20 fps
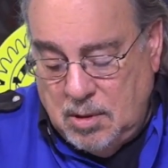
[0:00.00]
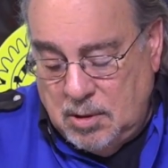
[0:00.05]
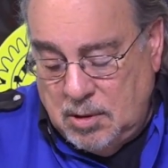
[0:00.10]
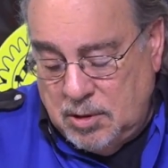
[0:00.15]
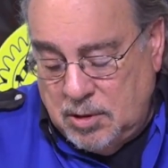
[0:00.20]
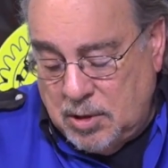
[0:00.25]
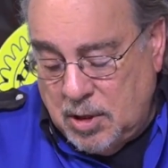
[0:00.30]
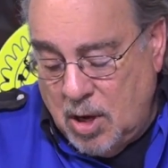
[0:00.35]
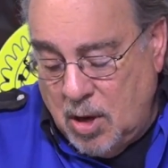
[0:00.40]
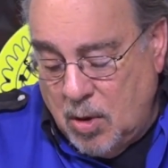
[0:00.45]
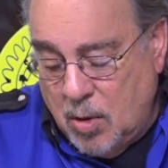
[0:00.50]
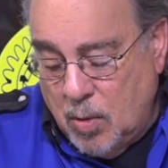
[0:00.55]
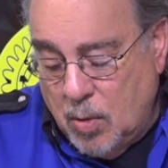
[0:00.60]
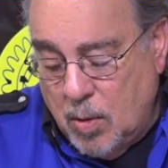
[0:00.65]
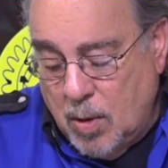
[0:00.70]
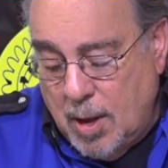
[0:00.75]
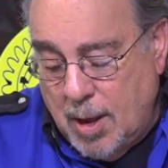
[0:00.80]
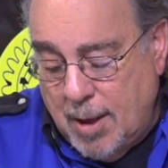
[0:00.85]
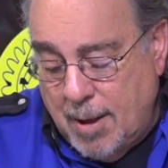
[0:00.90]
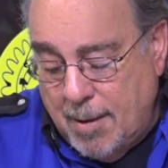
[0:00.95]

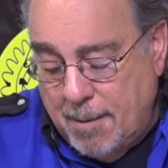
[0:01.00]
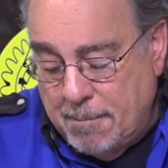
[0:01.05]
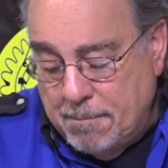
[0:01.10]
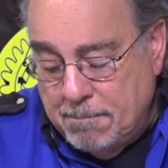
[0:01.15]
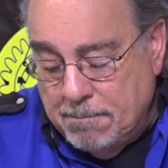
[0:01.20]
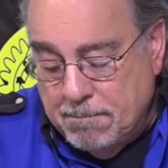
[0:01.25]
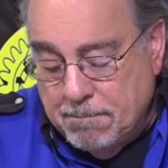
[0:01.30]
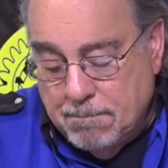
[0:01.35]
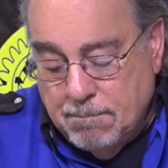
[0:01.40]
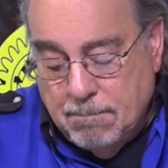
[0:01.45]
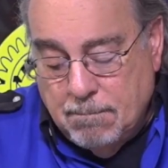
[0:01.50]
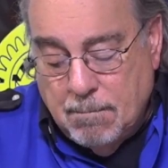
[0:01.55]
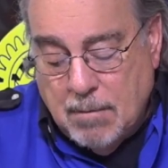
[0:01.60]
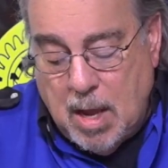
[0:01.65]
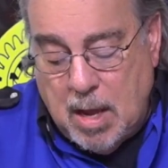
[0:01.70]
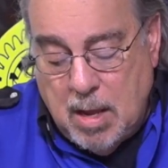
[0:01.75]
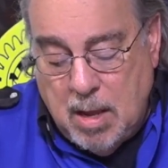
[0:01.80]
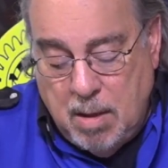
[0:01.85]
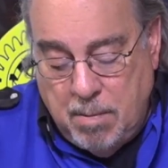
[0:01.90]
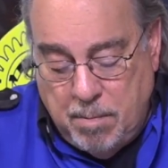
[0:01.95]
So
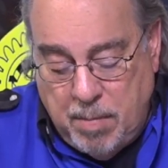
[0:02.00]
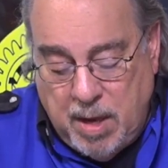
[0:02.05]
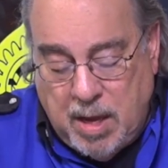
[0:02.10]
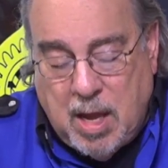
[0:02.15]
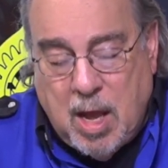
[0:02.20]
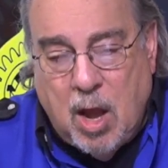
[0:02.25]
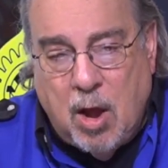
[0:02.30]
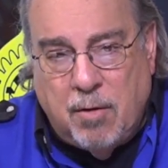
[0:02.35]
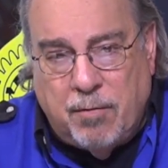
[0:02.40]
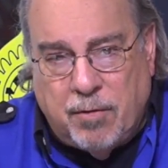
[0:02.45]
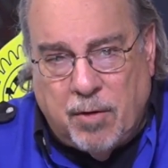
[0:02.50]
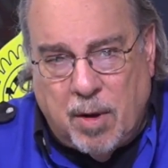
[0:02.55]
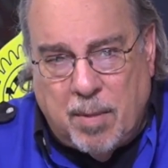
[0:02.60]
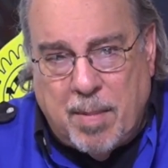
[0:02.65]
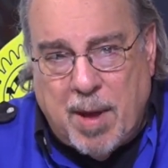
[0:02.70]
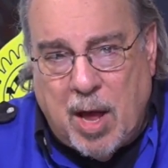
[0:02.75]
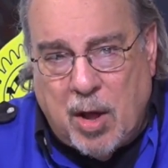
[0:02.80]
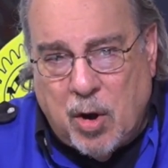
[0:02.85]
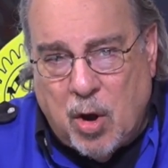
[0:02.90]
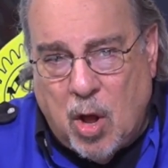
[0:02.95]
be careful
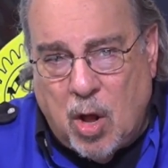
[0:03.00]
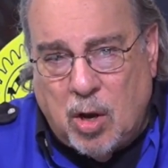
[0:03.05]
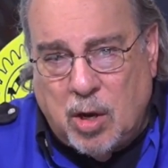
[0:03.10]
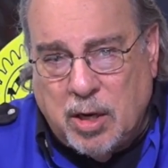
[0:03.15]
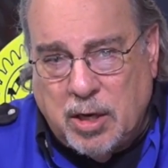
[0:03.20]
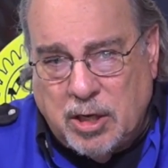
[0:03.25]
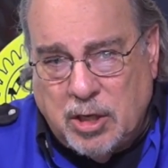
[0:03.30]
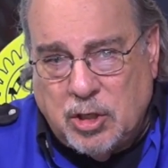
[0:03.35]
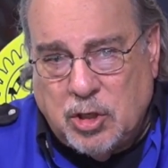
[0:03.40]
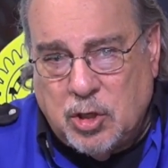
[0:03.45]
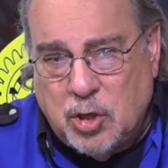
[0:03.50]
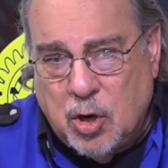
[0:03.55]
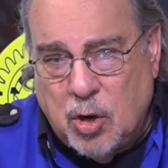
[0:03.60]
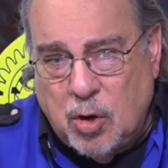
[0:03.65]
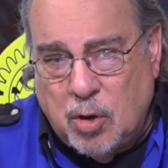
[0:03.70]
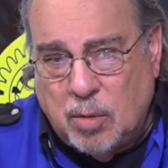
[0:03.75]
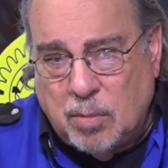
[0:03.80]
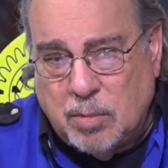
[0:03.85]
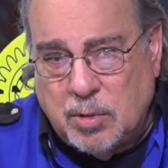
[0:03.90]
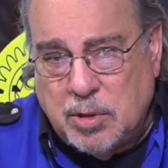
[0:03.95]
about all these
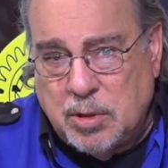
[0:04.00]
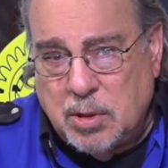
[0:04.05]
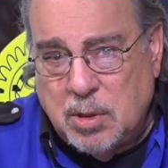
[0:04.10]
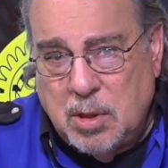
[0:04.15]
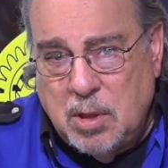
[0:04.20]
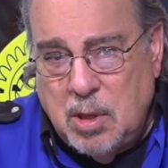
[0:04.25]
terms,